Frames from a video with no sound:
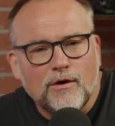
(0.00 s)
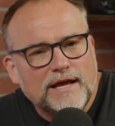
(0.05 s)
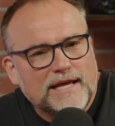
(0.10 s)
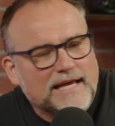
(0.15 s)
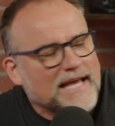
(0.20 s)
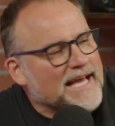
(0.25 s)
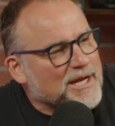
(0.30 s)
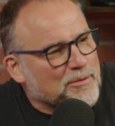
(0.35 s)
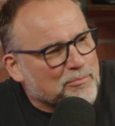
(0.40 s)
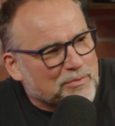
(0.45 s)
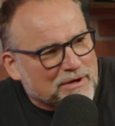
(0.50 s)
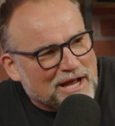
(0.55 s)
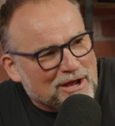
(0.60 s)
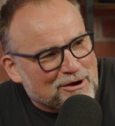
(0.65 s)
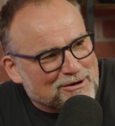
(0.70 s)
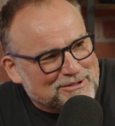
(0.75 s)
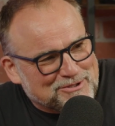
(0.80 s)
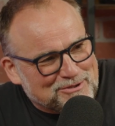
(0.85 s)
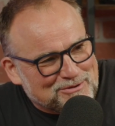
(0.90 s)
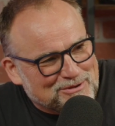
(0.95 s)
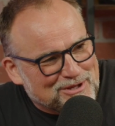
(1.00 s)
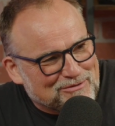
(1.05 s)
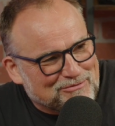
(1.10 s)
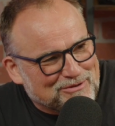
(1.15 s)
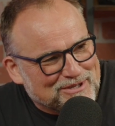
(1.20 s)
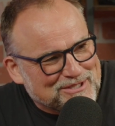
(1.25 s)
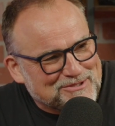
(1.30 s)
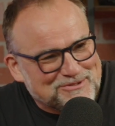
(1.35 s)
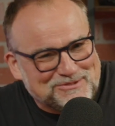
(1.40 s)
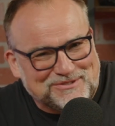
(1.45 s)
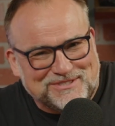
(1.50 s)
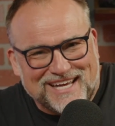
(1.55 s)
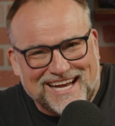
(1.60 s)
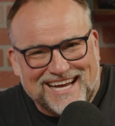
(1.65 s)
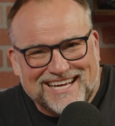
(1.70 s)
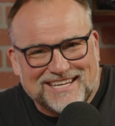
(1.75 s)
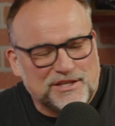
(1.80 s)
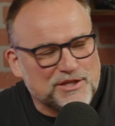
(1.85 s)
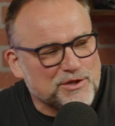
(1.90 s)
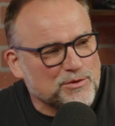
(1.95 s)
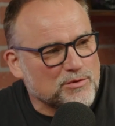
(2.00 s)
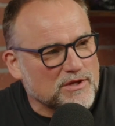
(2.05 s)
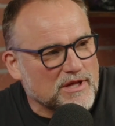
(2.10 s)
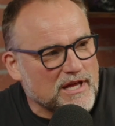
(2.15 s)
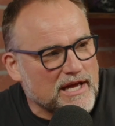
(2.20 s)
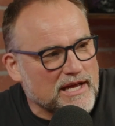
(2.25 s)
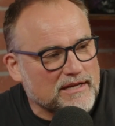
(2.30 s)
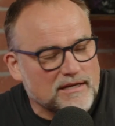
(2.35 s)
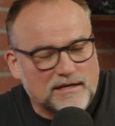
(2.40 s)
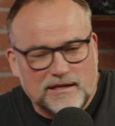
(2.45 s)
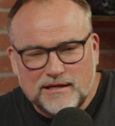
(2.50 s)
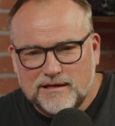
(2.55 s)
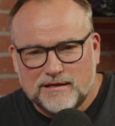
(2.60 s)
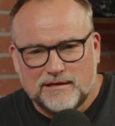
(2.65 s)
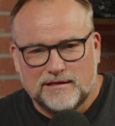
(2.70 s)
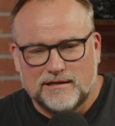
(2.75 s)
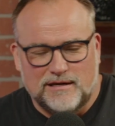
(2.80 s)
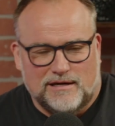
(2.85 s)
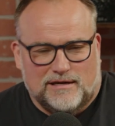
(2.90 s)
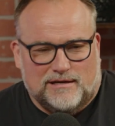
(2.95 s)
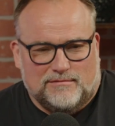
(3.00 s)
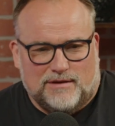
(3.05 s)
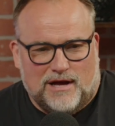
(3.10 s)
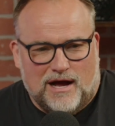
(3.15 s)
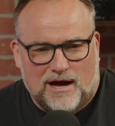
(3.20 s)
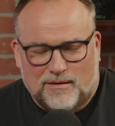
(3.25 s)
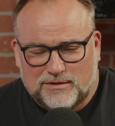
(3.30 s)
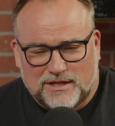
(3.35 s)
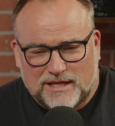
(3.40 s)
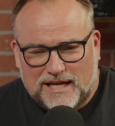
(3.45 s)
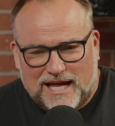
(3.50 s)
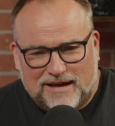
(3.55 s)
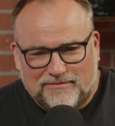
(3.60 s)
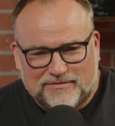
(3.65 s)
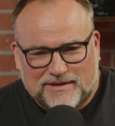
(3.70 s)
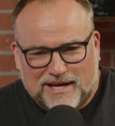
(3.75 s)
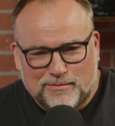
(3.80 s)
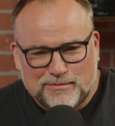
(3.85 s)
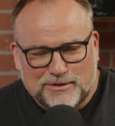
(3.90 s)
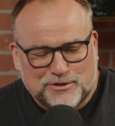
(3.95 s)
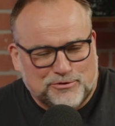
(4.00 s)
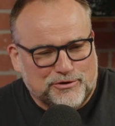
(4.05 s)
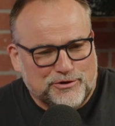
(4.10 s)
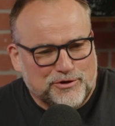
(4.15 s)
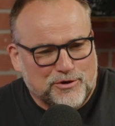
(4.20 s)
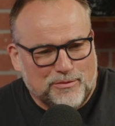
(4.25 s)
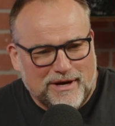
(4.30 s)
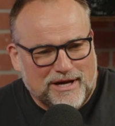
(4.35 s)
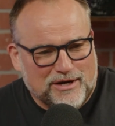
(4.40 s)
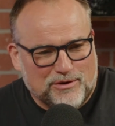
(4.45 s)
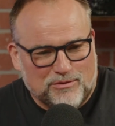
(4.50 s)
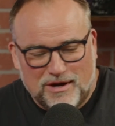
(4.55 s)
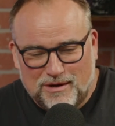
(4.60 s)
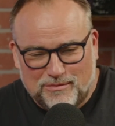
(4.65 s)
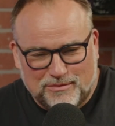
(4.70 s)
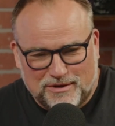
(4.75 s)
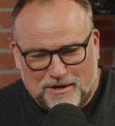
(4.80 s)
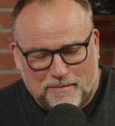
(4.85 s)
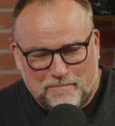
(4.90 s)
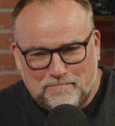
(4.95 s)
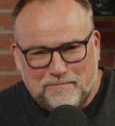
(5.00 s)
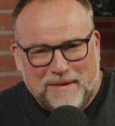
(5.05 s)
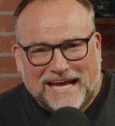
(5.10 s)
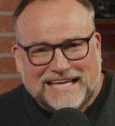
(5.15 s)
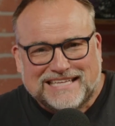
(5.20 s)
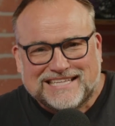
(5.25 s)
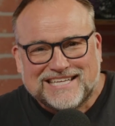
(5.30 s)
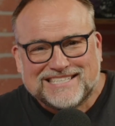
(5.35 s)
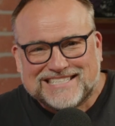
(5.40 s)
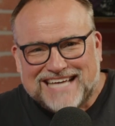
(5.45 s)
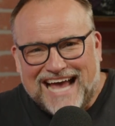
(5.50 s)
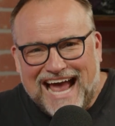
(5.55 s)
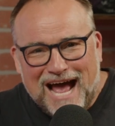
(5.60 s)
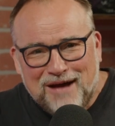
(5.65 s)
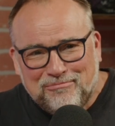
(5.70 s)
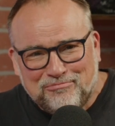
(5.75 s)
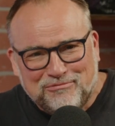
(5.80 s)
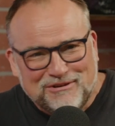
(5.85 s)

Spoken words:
I get it. But I also love what you said. You were like, I'm going to have chemistry no matter what. I'm going to make this happen.